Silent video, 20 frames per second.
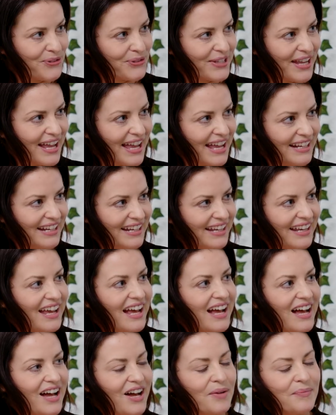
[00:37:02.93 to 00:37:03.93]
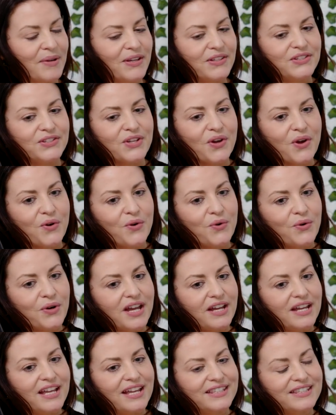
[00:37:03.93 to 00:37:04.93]
goes in. Um, and
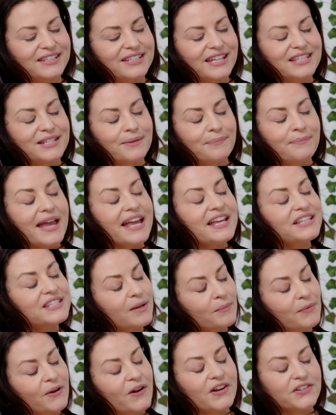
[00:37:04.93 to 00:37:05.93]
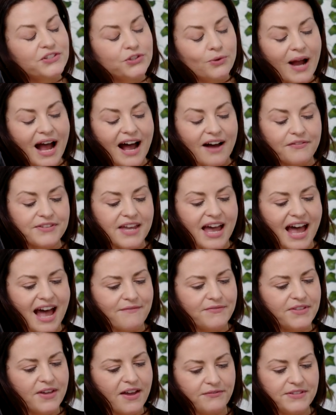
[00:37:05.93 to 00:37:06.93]
so it's it's amazing because you have to
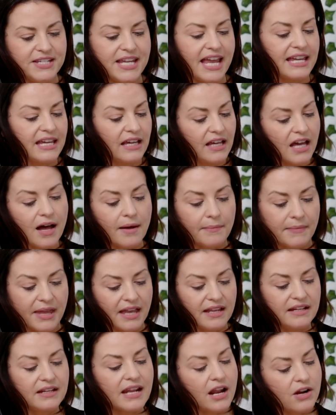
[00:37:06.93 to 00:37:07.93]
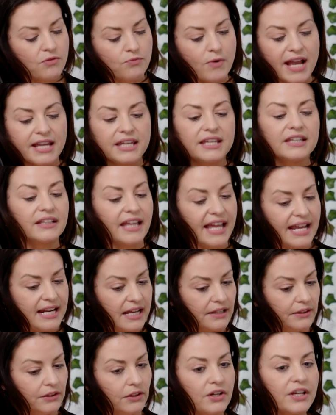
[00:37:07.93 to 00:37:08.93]
have the F D A can come in and regulate
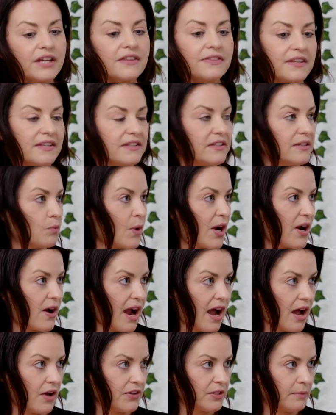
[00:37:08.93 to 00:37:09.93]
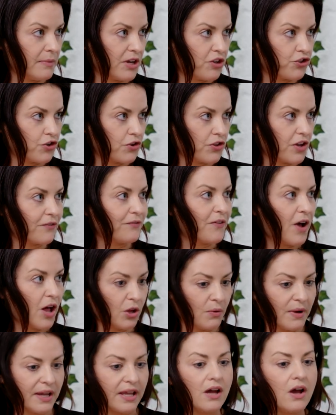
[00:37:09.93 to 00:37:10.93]
and look at this warehouse and make sure they're
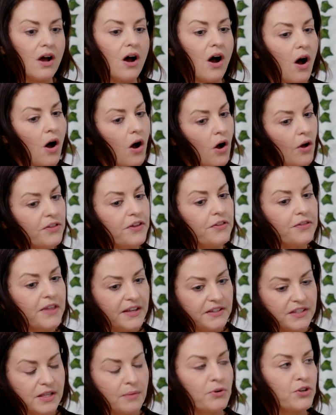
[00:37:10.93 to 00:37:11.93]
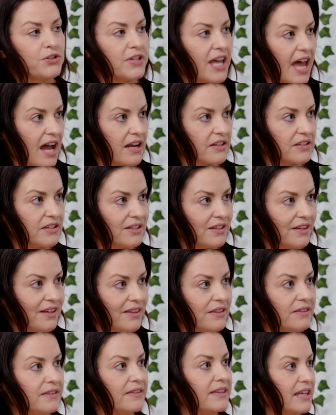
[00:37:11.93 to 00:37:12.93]
following all the things that protect
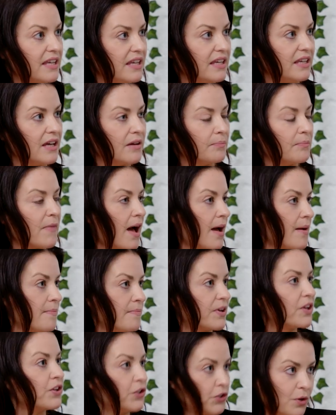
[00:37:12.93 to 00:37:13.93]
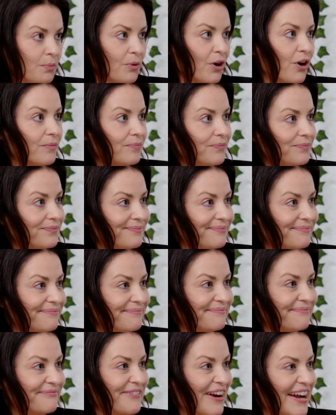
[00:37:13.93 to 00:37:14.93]
the um, consumer.
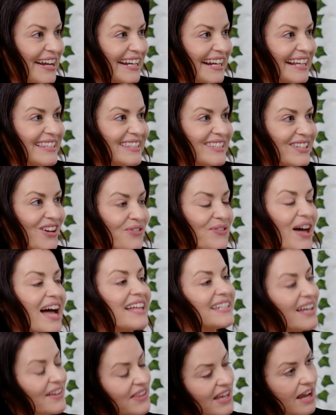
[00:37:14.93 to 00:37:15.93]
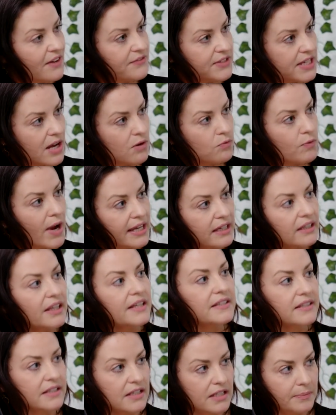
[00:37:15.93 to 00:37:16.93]
Yeah. Right? And so that's how the F D A
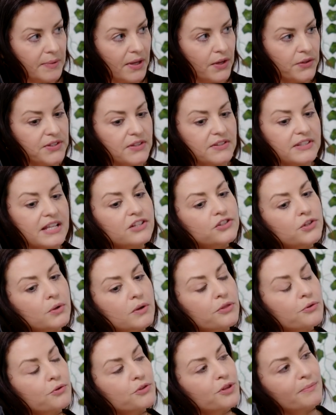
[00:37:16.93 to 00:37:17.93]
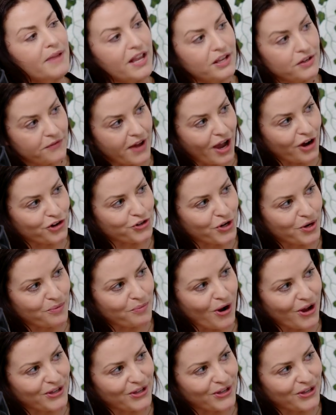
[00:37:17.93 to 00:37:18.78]
regulates these pills, is they do it through the manufacturing